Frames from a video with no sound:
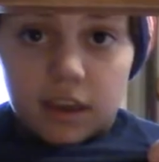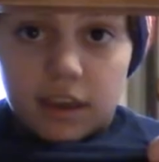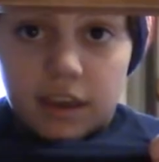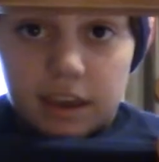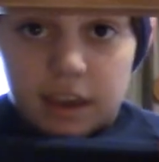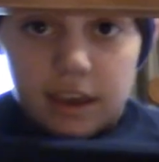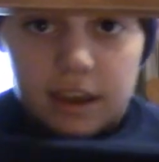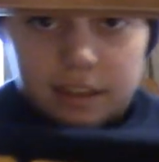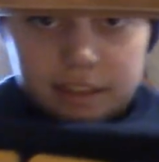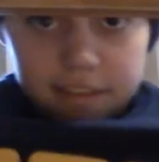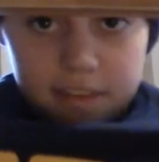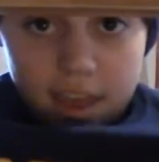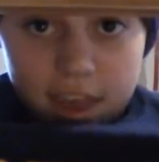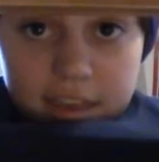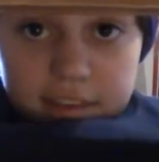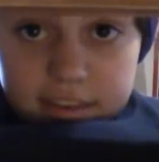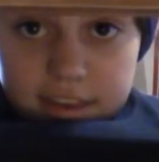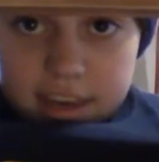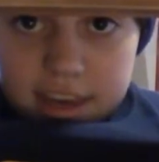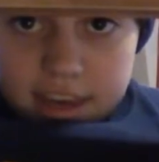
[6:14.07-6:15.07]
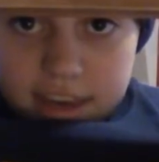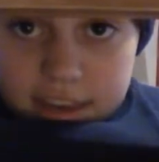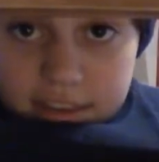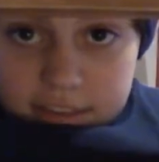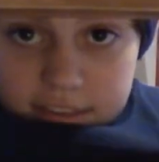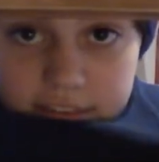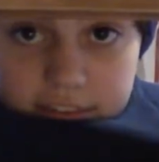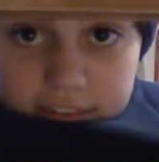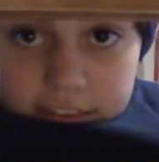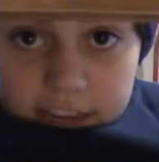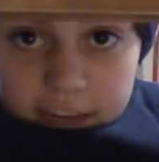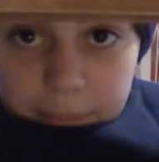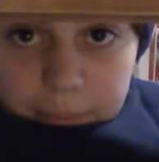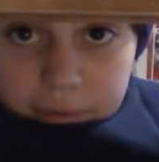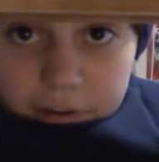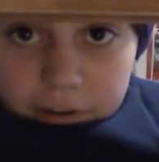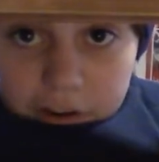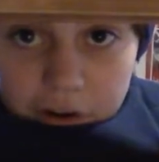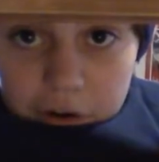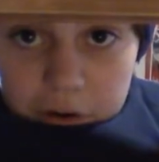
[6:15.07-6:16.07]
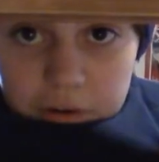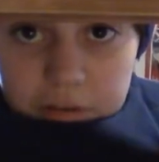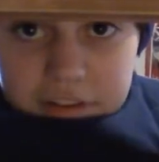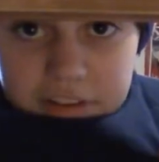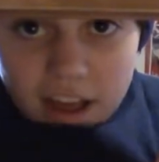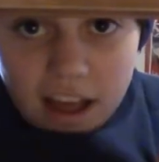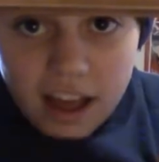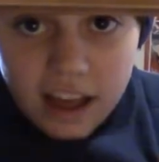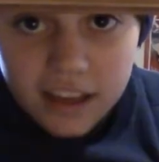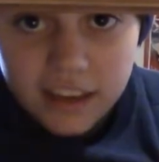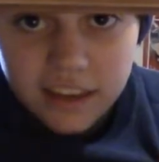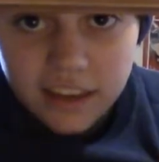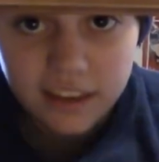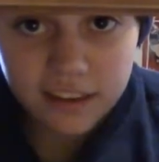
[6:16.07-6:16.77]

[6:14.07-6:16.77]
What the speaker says: It says eat, sleep, girls hockey.